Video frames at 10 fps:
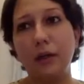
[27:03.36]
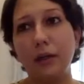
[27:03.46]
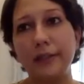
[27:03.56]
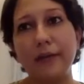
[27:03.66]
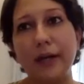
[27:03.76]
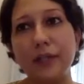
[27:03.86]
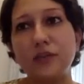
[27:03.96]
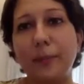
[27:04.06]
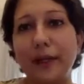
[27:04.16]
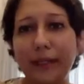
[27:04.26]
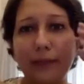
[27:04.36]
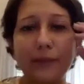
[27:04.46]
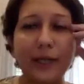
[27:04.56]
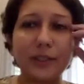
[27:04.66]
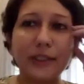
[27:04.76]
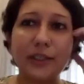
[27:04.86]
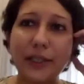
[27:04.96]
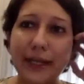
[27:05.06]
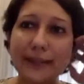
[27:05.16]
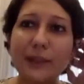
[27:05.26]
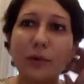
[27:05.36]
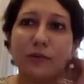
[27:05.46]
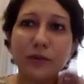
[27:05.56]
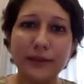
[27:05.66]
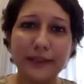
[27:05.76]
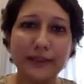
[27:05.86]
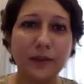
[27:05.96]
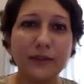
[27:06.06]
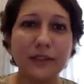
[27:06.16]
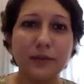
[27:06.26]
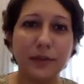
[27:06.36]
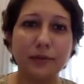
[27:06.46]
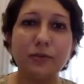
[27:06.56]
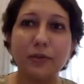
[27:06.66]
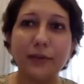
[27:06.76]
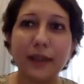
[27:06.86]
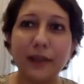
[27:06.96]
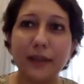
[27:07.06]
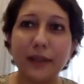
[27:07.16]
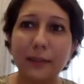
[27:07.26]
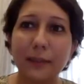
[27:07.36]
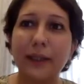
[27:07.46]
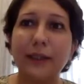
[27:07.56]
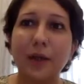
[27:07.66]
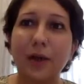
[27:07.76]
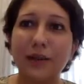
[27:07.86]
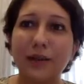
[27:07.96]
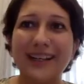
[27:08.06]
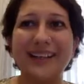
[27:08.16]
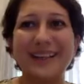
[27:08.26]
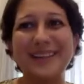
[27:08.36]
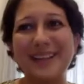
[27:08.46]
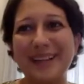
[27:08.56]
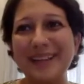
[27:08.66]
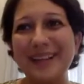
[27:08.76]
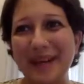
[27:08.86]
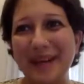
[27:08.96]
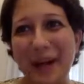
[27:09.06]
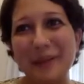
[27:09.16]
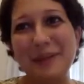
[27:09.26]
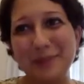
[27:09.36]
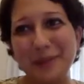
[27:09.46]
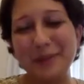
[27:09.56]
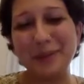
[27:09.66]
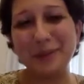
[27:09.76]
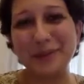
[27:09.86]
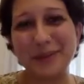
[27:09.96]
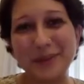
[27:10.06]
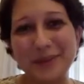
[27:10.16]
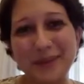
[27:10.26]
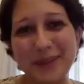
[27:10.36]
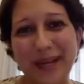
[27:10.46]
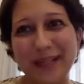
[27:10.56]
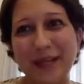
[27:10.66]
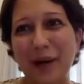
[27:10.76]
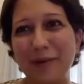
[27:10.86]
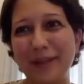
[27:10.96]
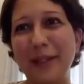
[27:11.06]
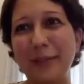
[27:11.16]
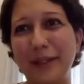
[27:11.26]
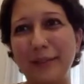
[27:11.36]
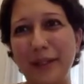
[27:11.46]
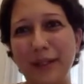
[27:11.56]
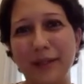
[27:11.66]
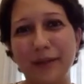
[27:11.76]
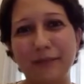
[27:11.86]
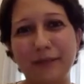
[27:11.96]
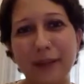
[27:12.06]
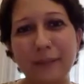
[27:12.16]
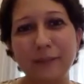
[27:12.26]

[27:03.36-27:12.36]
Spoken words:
Divyansh from our team to actually share some of those resources with you, Jovita. That will make it a lot clearer than I'm able to do so right now in a limited period of time.